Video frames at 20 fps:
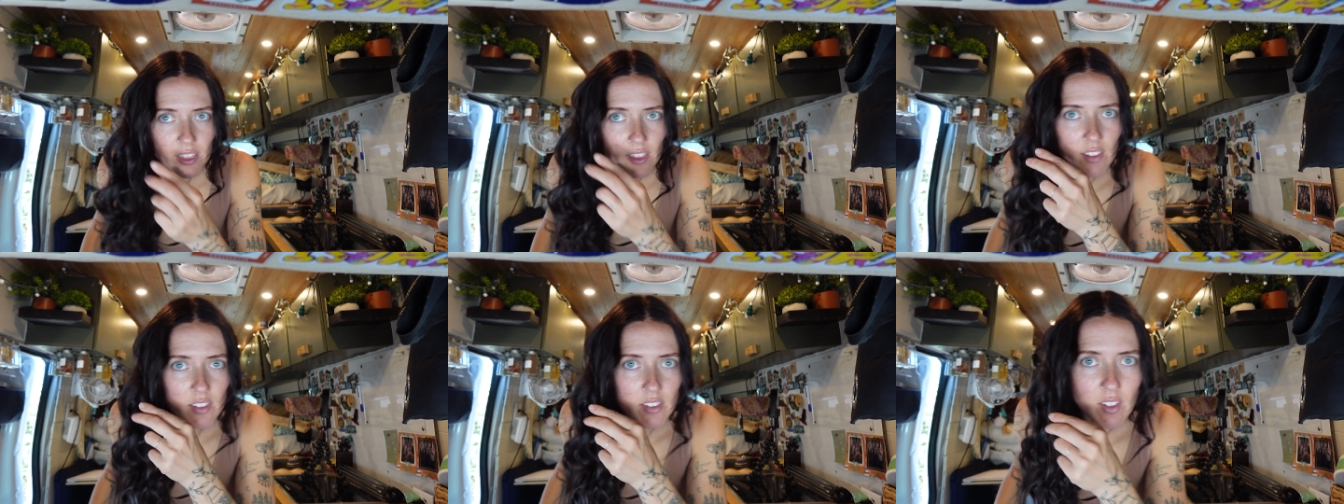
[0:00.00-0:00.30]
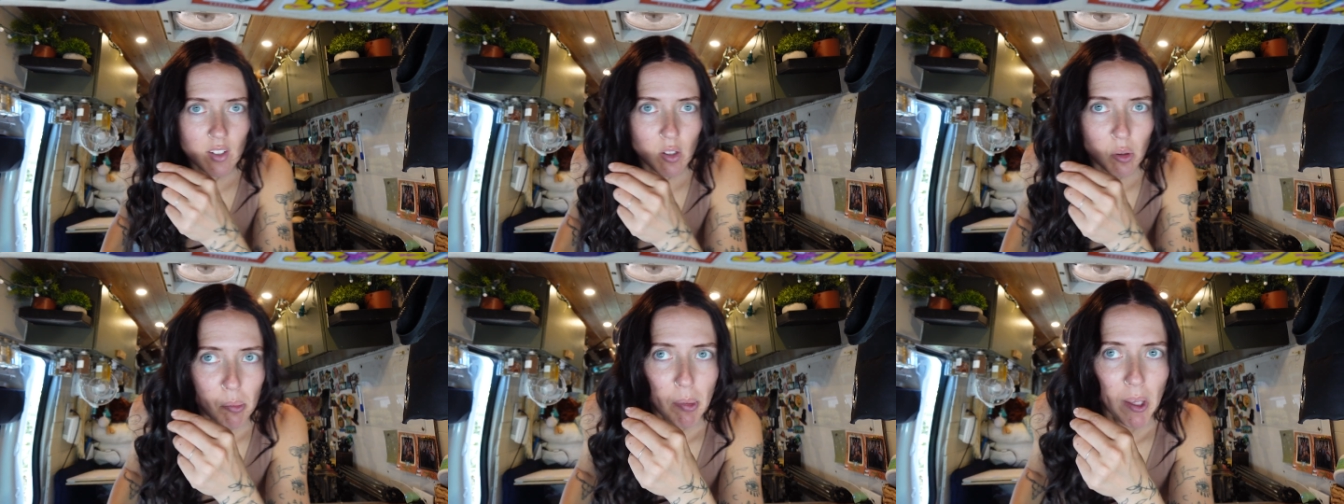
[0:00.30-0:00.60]
this
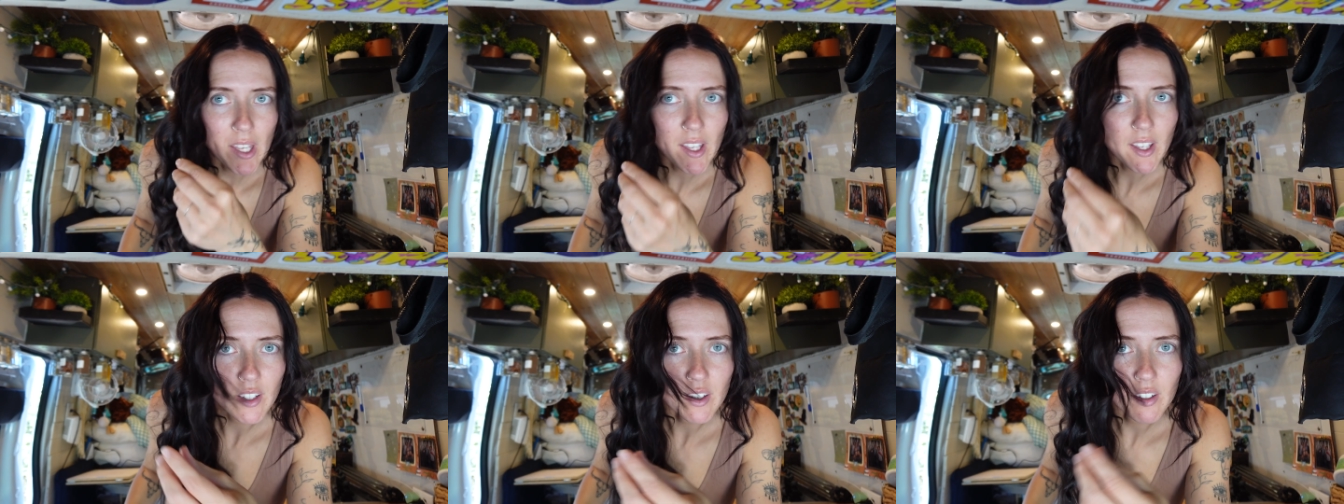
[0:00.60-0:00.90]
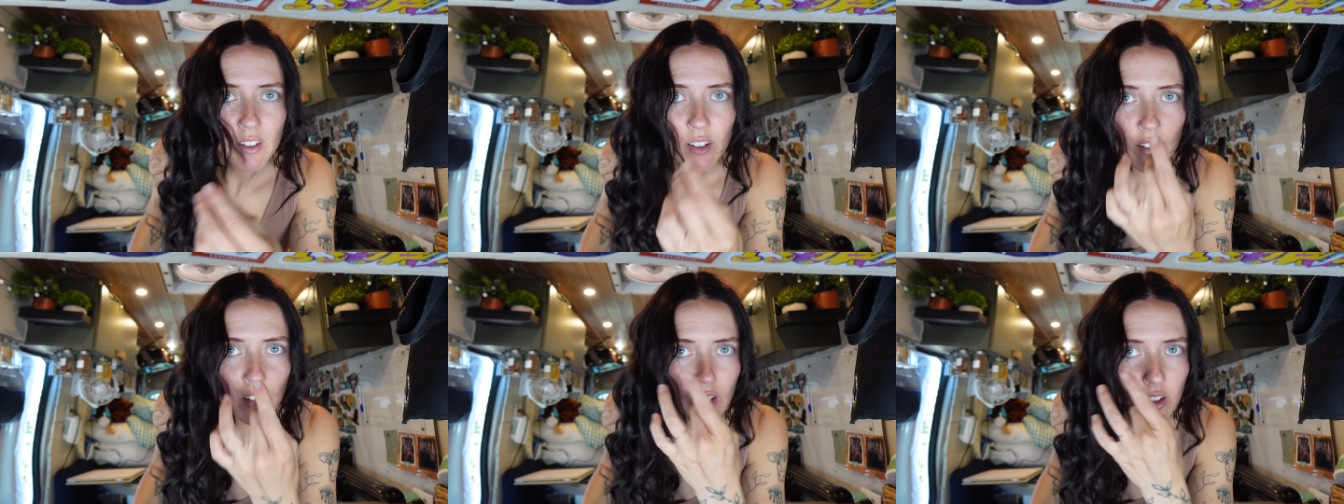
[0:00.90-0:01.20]
little bang?
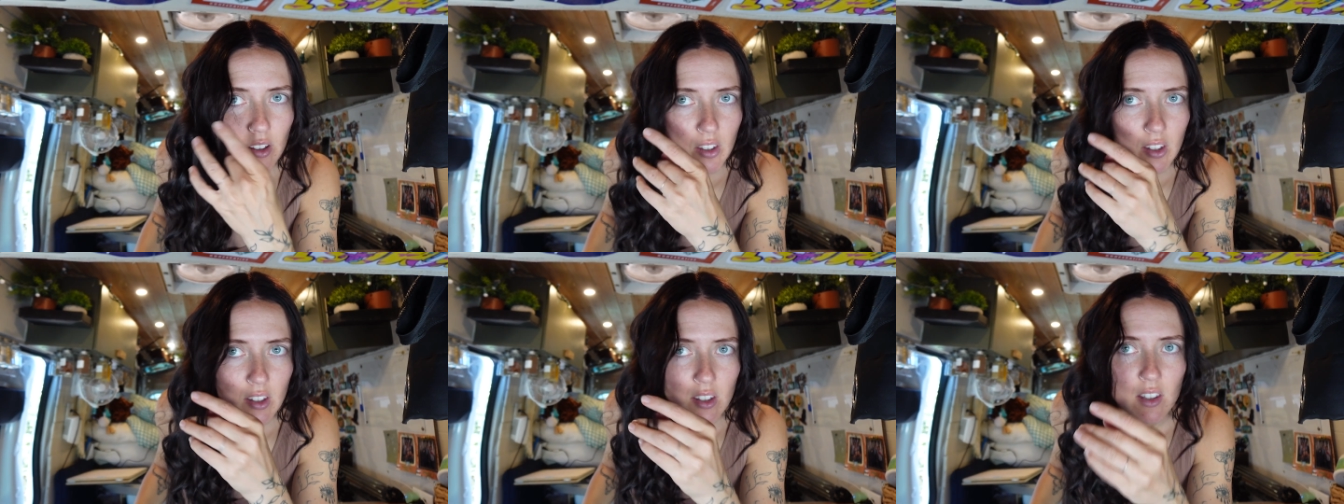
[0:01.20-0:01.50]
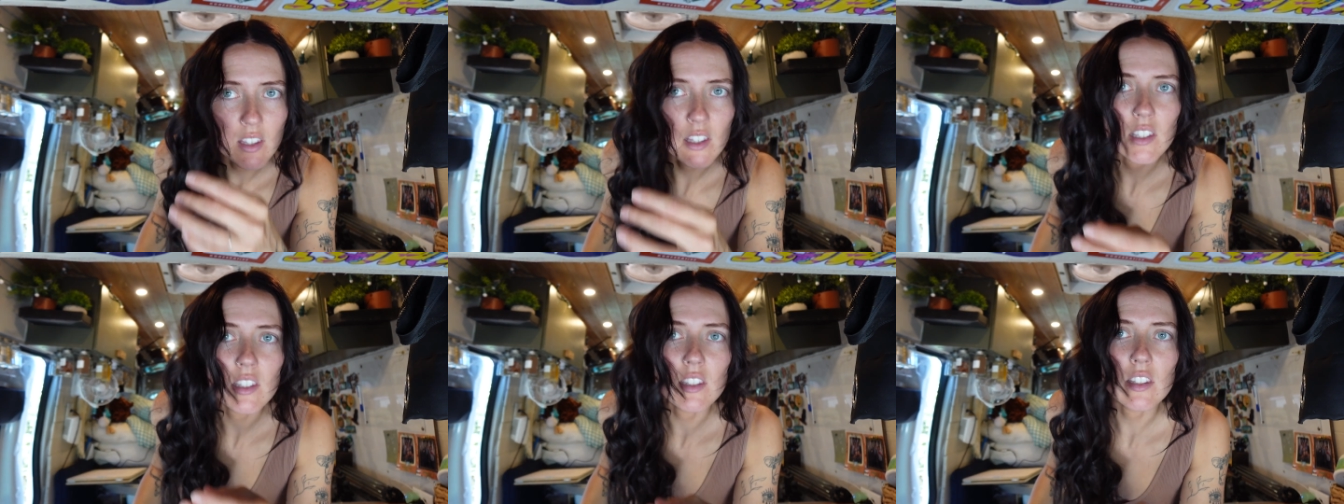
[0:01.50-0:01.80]

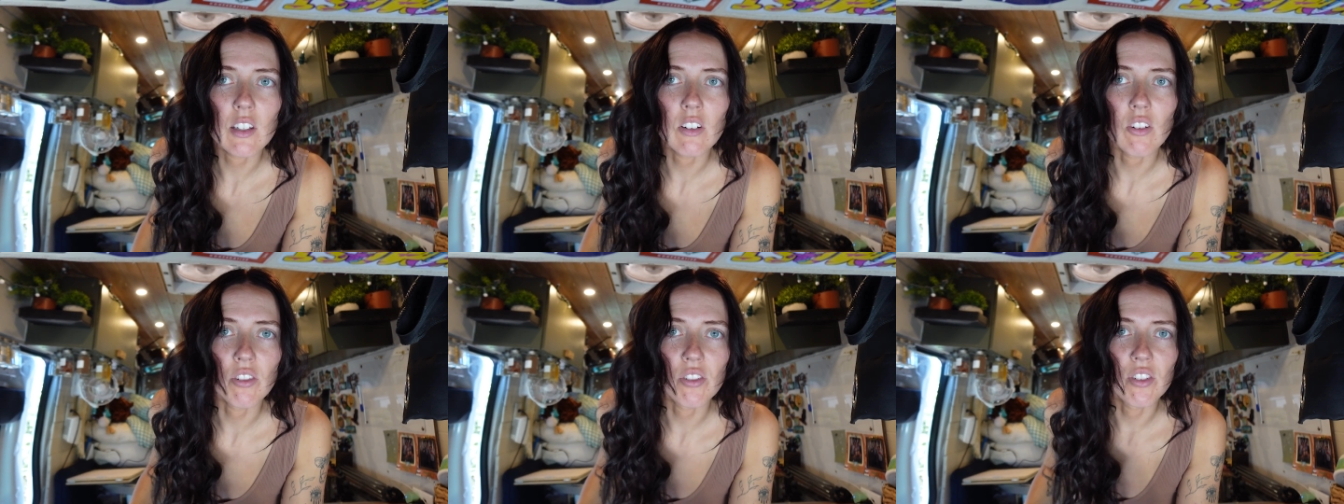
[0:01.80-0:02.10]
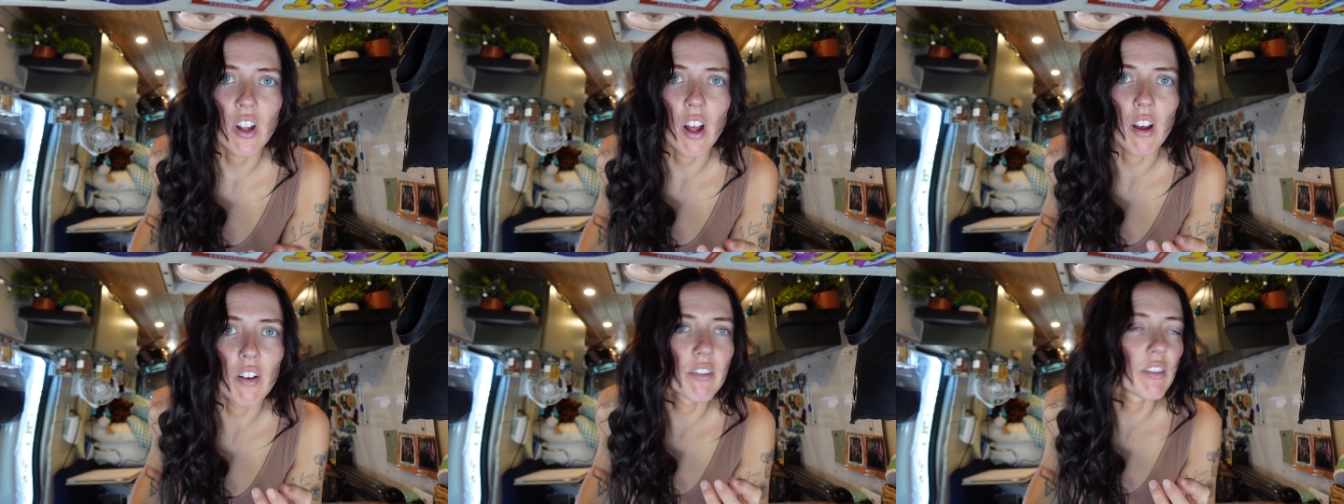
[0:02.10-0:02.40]
This little
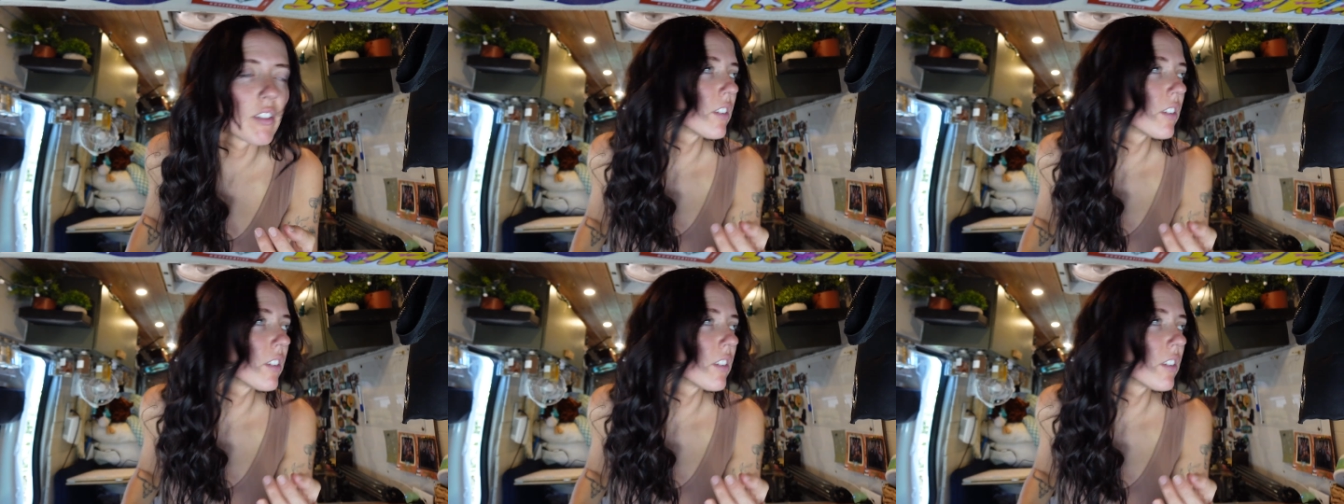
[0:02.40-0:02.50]
stuff?